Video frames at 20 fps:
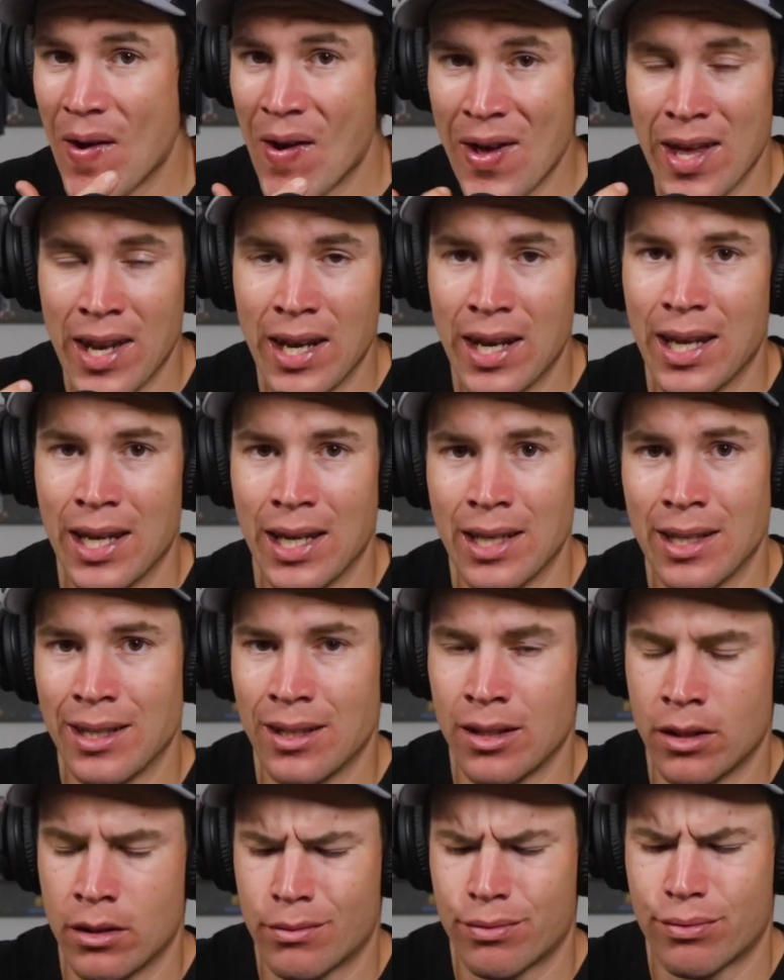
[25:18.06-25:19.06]

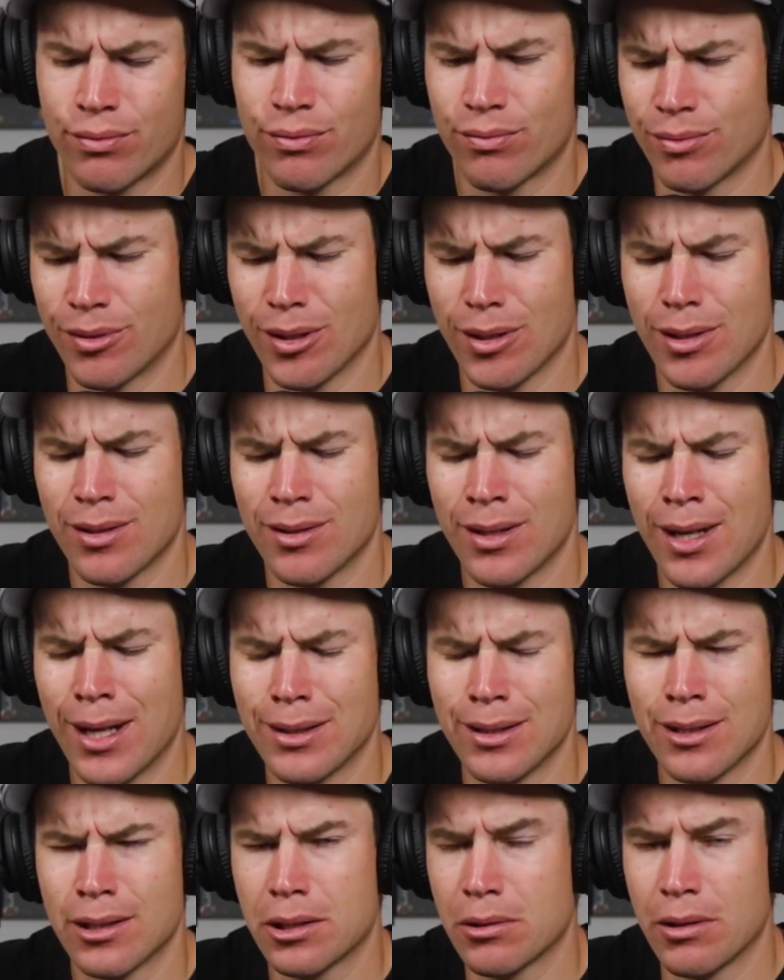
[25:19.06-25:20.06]
and this is
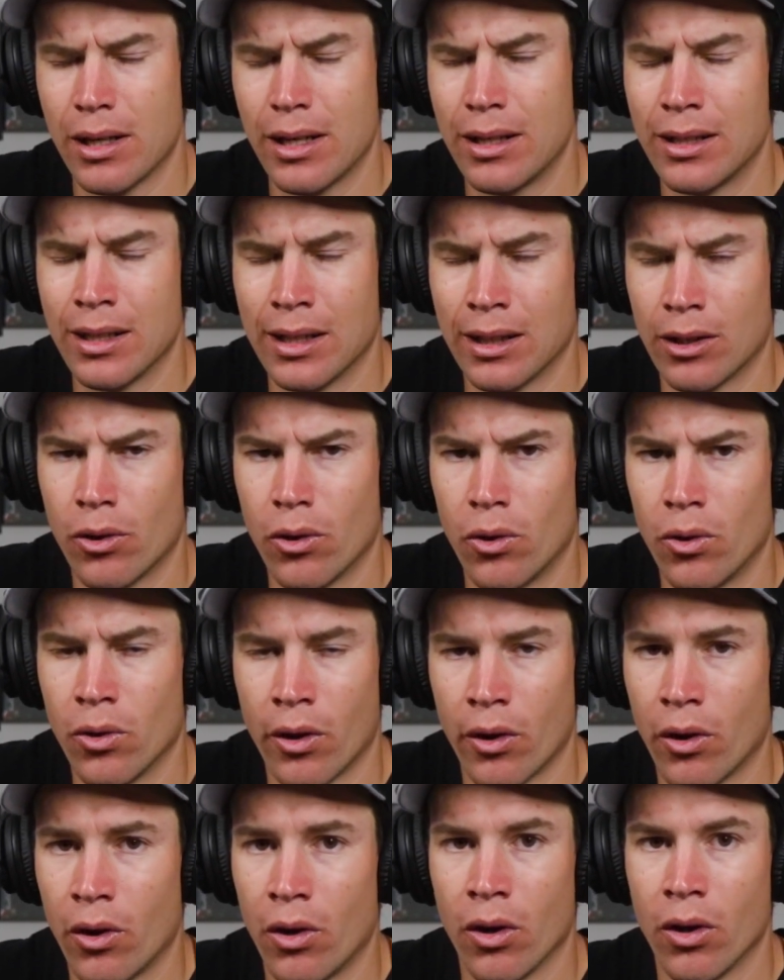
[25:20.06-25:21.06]
not discrediting Cole
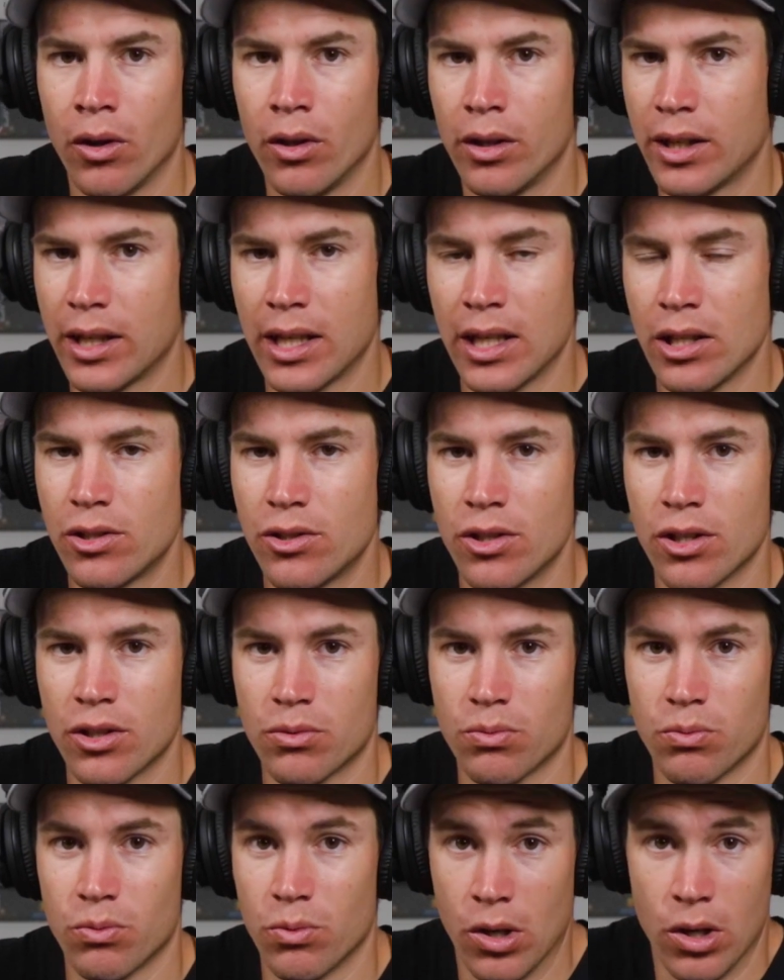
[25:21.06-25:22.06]
at all. He's
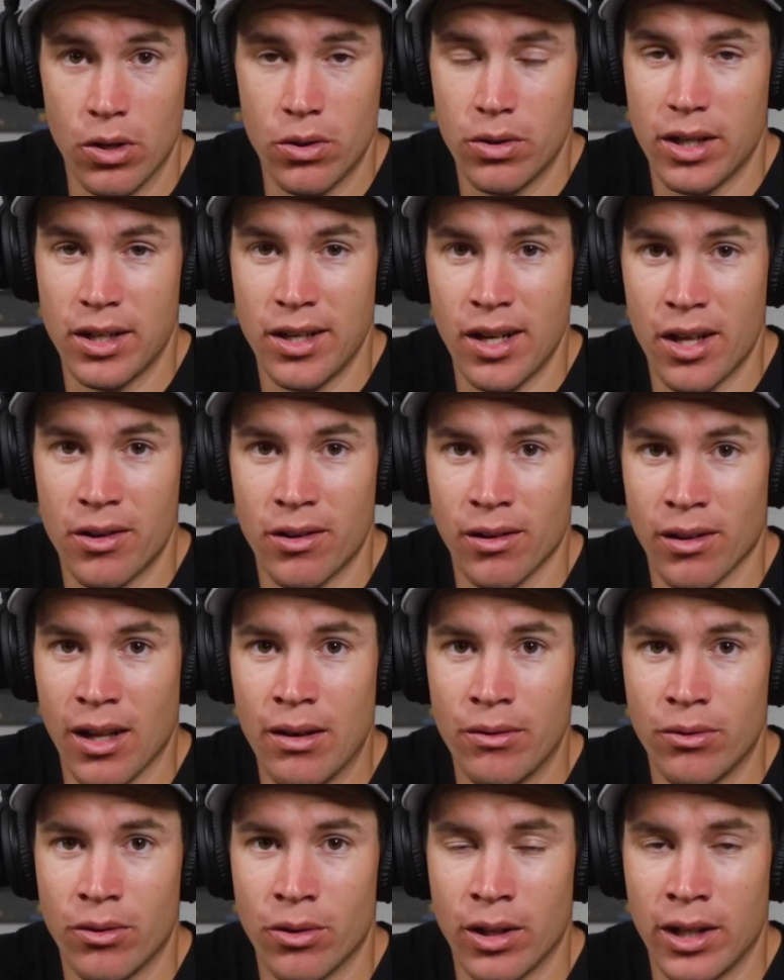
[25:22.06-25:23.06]
just rode another
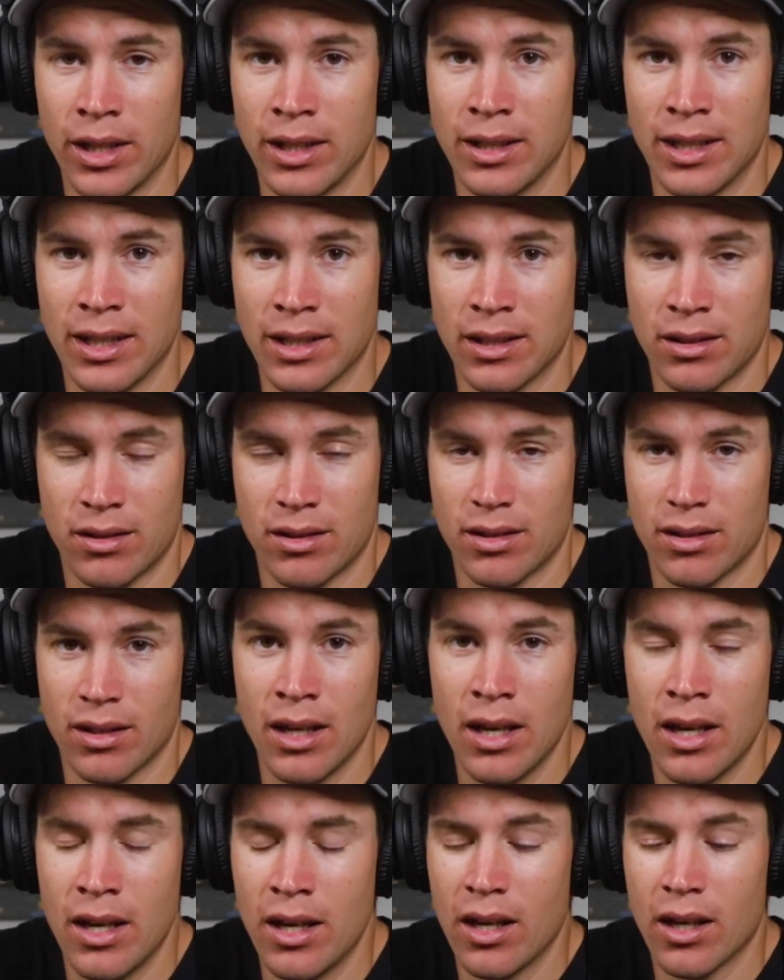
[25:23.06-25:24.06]
level, and
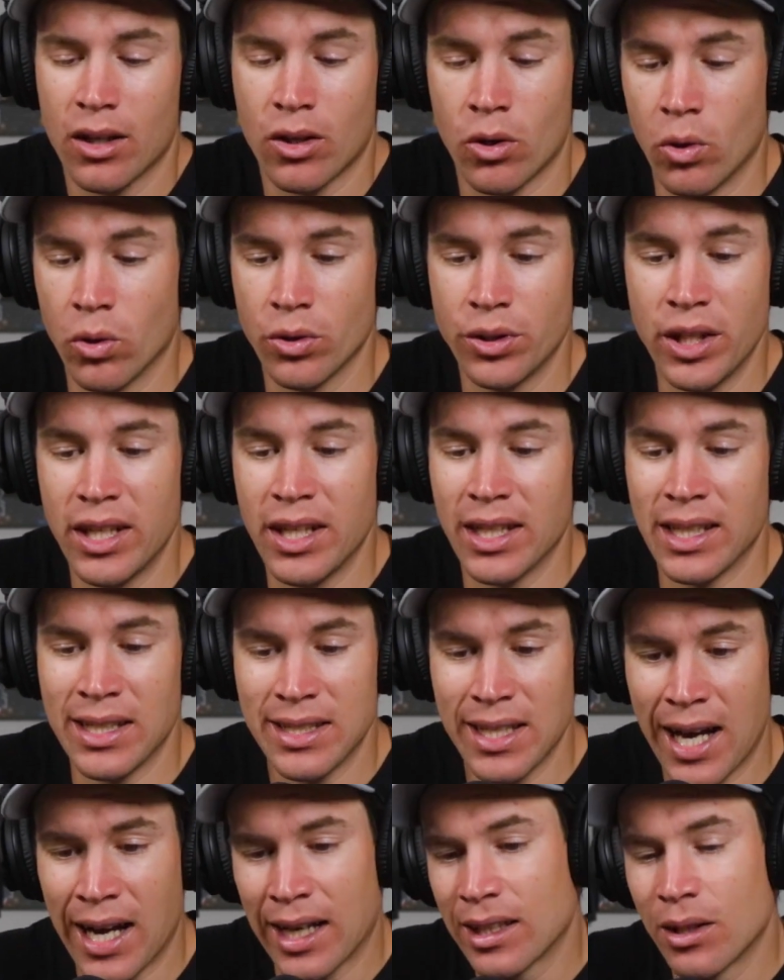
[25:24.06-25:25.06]
Cole did
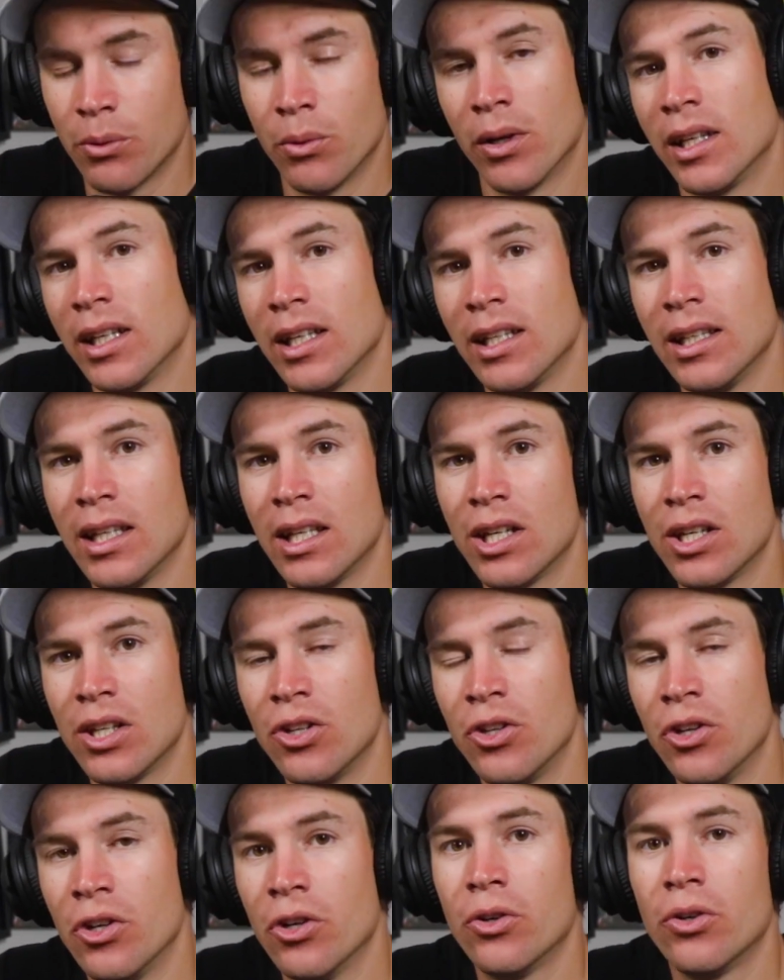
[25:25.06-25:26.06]
exactly what he needed to
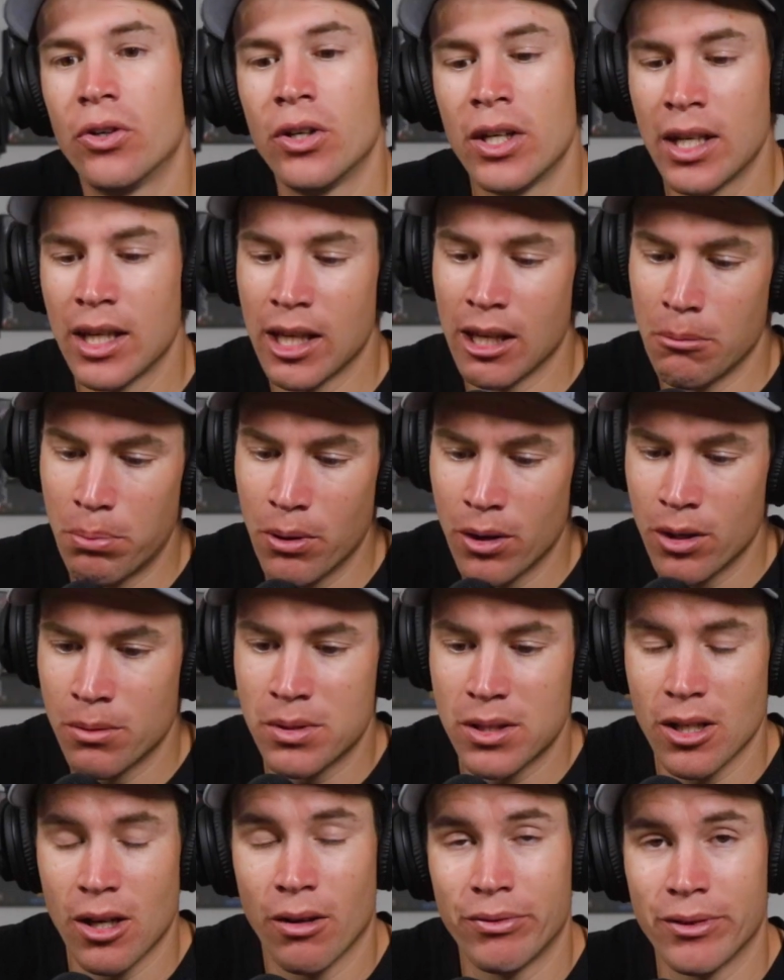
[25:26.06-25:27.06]
do. He put
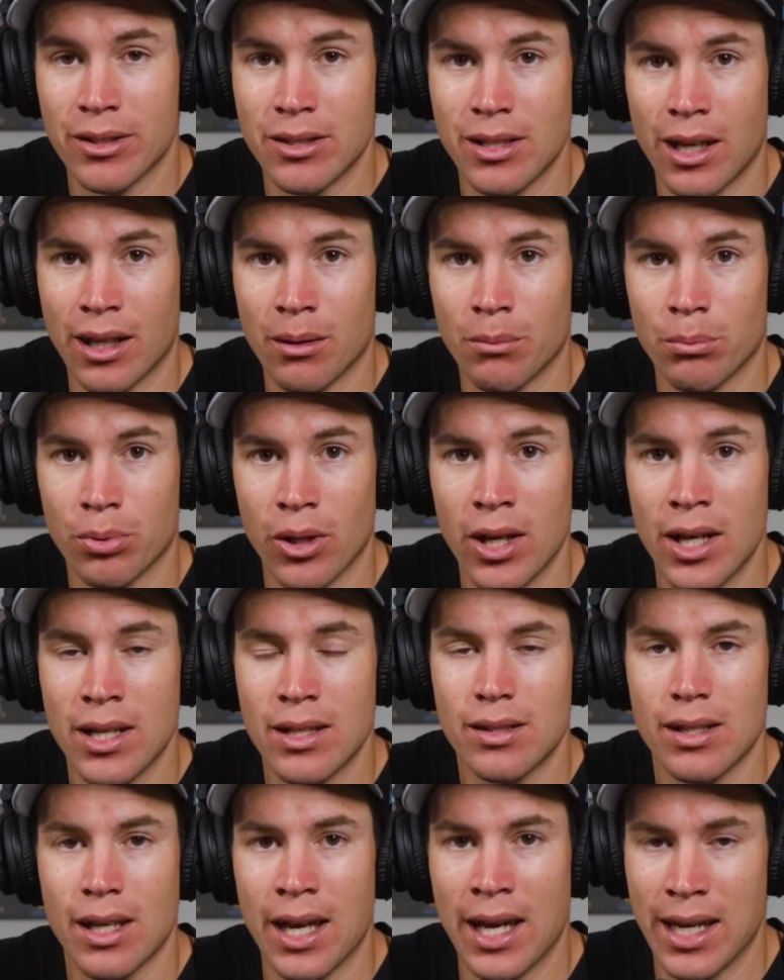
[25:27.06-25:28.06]
himself in second
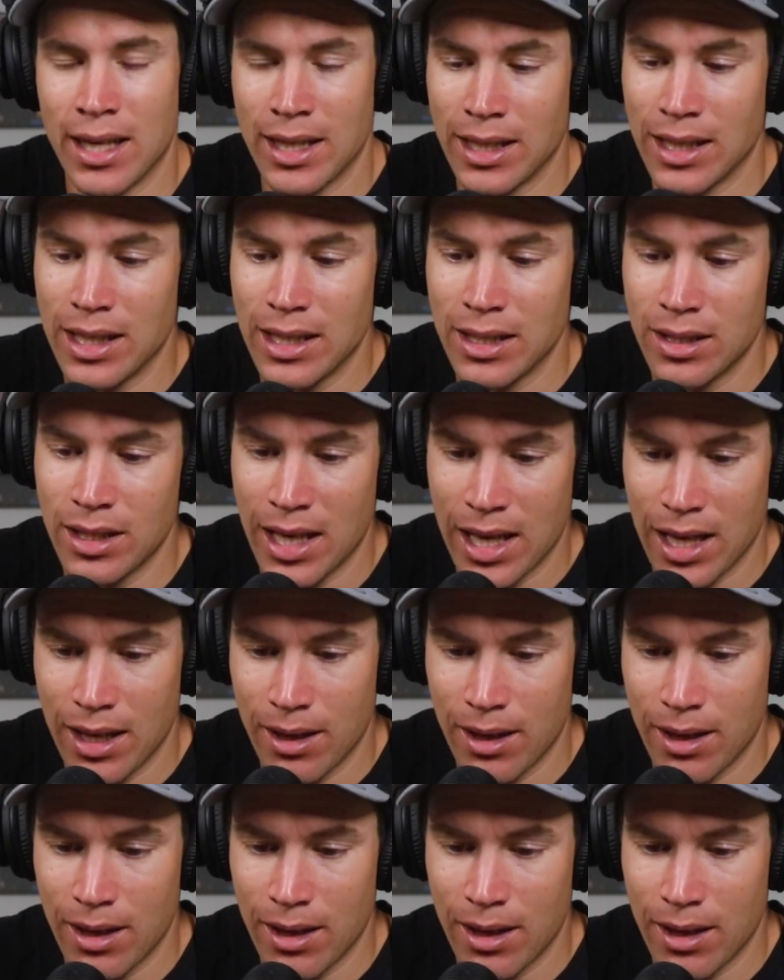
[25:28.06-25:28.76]
place, and he's